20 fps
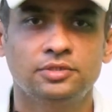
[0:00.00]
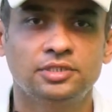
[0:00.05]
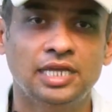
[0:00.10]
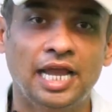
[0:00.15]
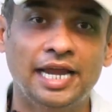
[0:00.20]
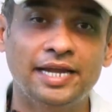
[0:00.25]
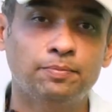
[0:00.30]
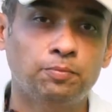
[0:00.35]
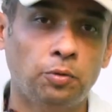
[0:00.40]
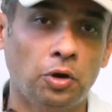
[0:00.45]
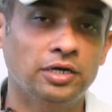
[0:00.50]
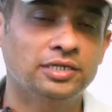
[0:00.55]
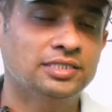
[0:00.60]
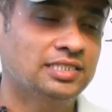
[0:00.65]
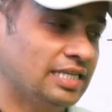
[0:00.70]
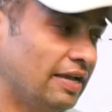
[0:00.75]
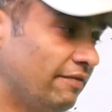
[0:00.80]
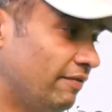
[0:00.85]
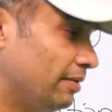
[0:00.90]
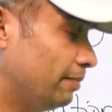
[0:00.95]

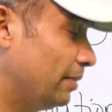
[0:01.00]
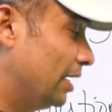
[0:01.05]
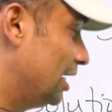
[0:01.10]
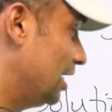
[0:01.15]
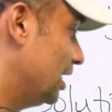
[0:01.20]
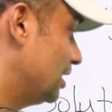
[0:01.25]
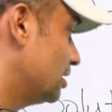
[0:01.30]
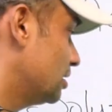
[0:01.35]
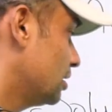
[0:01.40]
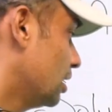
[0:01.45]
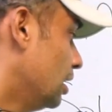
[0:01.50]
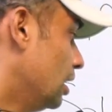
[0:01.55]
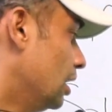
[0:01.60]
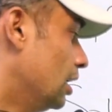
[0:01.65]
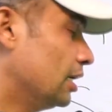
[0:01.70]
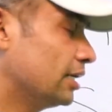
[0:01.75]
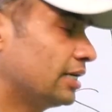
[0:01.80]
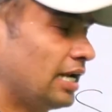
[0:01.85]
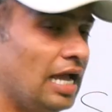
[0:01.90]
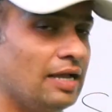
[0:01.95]
8.7 million
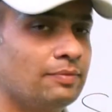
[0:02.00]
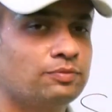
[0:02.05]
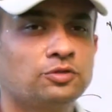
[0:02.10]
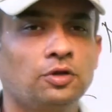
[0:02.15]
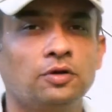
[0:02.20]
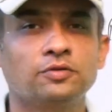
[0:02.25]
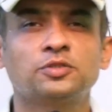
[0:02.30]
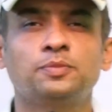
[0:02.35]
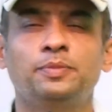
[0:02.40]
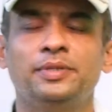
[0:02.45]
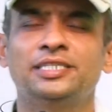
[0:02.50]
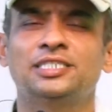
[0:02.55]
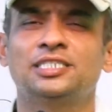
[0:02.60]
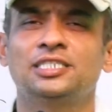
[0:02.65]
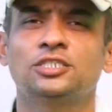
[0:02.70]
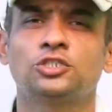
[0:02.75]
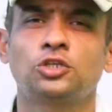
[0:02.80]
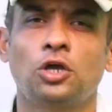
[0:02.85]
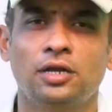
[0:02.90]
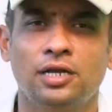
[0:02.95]
types of
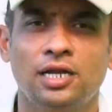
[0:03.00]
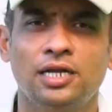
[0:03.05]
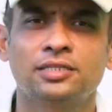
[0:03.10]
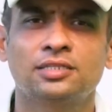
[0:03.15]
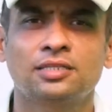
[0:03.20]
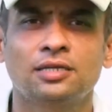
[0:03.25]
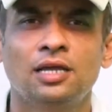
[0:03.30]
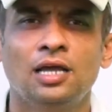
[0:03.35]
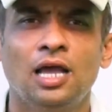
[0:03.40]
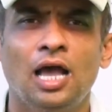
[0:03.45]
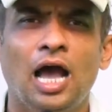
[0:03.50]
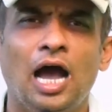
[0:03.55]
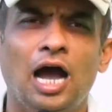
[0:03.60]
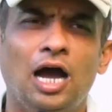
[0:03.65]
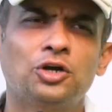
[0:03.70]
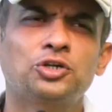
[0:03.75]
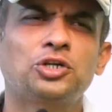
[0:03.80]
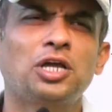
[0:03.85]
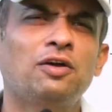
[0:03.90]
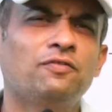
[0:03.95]
species on Earth,
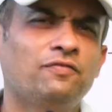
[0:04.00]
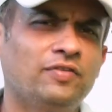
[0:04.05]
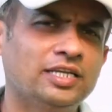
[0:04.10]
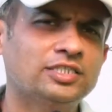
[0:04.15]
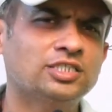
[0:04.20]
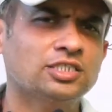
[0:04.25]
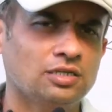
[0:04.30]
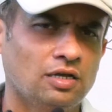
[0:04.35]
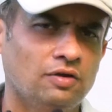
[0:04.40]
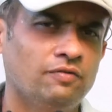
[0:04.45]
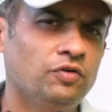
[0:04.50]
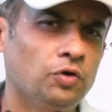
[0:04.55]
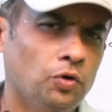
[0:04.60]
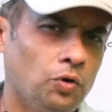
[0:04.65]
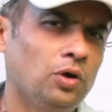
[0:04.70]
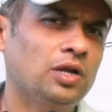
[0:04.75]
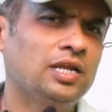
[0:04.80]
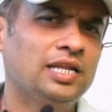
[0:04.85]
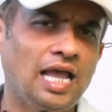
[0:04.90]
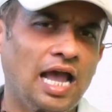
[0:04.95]
out of which we
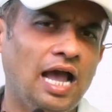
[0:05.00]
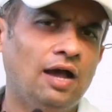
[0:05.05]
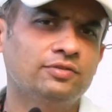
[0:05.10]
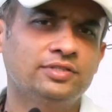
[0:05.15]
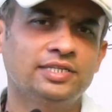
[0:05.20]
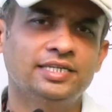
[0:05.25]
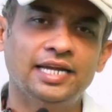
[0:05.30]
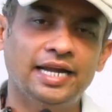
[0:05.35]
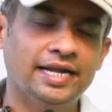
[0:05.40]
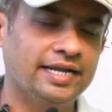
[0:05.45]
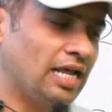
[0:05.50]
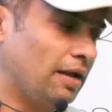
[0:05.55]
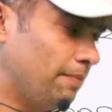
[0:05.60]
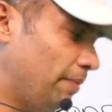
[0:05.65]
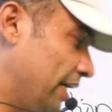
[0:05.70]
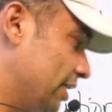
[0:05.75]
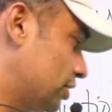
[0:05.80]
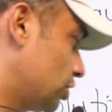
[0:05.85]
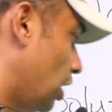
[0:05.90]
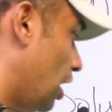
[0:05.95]
only have the
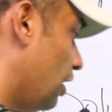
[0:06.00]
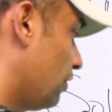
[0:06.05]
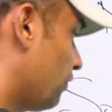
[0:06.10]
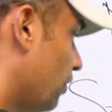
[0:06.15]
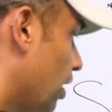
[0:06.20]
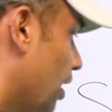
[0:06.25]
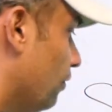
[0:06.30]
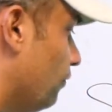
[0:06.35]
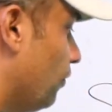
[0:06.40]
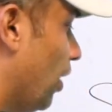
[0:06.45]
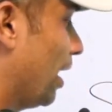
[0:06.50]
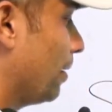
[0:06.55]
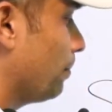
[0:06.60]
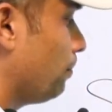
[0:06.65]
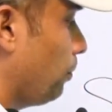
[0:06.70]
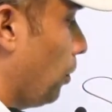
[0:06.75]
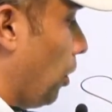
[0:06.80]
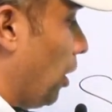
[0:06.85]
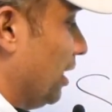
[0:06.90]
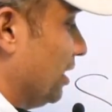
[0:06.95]
database of
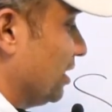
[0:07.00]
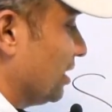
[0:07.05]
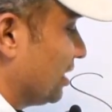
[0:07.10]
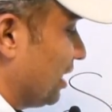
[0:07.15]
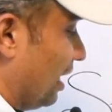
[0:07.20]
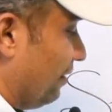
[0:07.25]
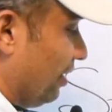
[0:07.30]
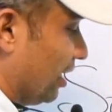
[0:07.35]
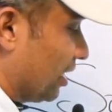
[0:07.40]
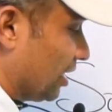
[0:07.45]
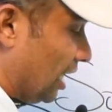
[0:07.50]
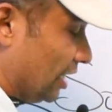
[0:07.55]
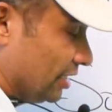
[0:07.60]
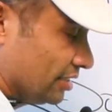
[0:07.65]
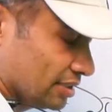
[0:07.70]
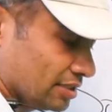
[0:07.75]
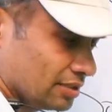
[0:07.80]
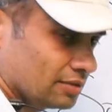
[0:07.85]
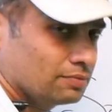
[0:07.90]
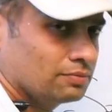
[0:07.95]
1.7,
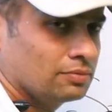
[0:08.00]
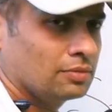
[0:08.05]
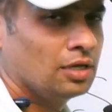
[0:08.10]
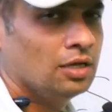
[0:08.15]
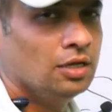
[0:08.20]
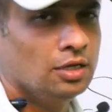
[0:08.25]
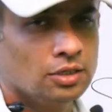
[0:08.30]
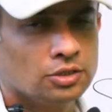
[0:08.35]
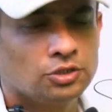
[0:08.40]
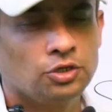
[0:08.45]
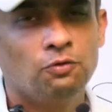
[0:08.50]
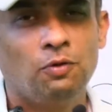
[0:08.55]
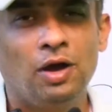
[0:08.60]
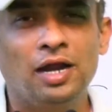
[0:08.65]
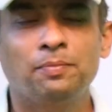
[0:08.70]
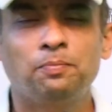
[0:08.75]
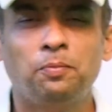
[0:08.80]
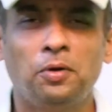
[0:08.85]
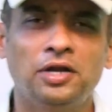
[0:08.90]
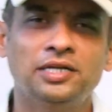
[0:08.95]
guys. So
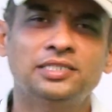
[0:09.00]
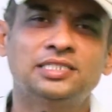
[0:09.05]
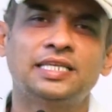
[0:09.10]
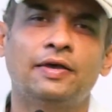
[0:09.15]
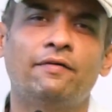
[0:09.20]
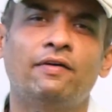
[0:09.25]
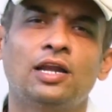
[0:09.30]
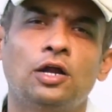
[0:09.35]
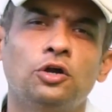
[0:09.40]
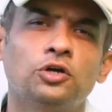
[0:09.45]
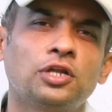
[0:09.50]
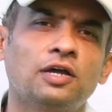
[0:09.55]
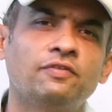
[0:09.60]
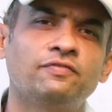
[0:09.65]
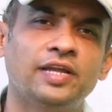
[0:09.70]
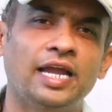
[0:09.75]
1.7 out of